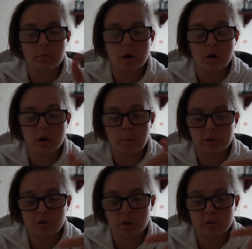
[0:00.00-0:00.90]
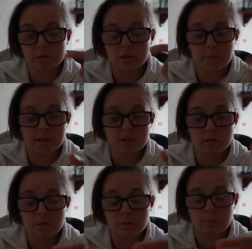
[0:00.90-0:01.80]
Uh, Imagine Dragons, the
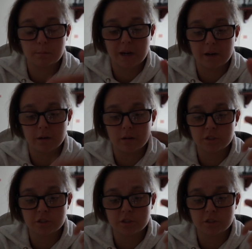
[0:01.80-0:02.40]
best band.